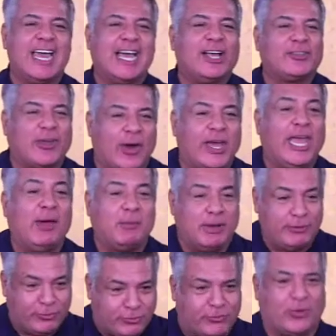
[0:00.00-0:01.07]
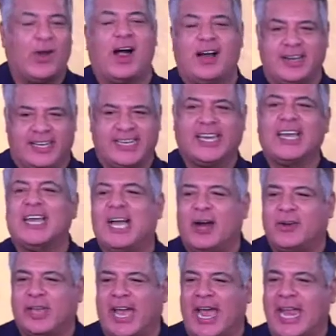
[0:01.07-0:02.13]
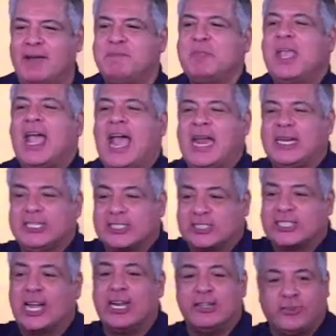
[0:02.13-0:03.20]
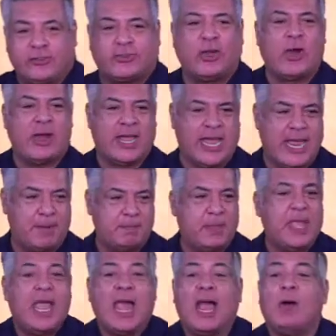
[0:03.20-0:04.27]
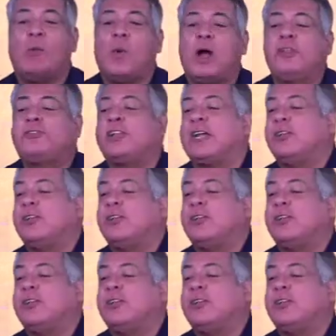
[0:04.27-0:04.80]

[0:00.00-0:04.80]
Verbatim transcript: So he was drunk, okay? And his son saw him, and one son